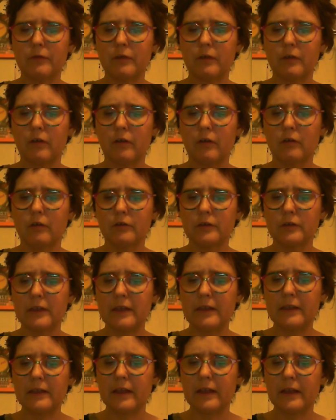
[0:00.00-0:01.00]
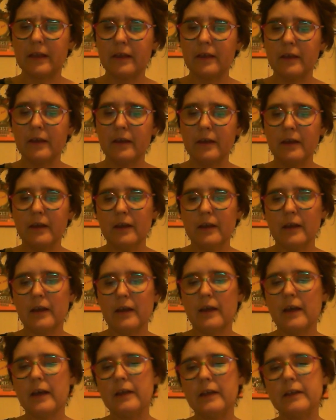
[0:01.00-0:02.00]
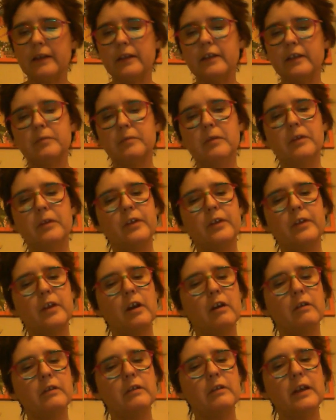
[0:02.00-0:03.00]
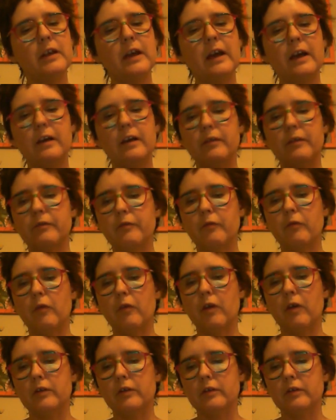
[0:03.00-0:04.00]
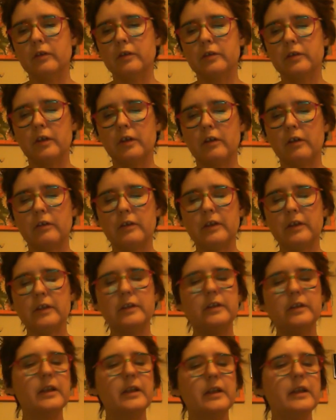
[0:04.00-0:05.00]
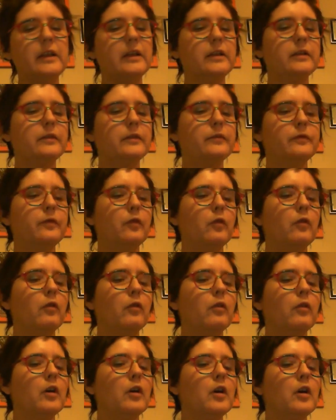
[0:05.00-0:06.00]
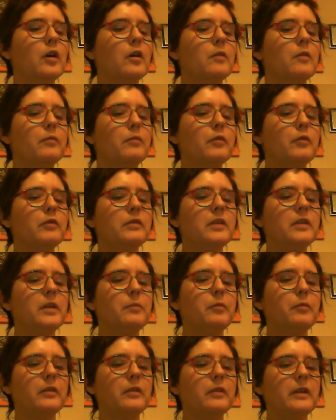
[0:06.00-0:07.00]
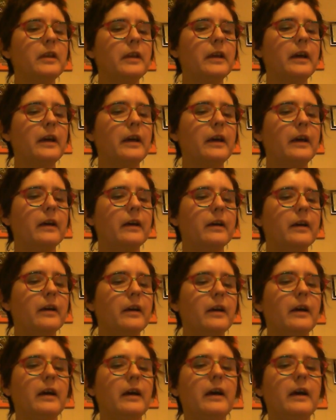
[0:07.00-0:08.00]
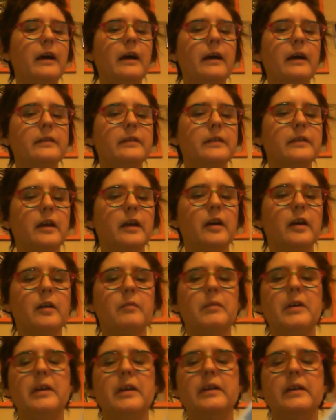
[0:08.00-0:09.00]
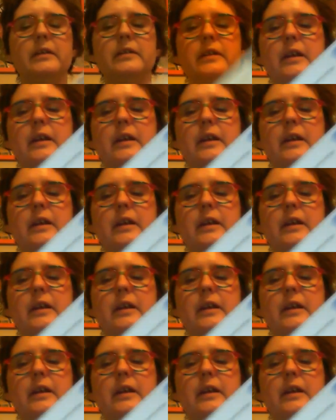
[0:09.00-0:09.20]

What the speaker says: a lot in there, and this month they only have one. So this is for Boozy Body Care, and it's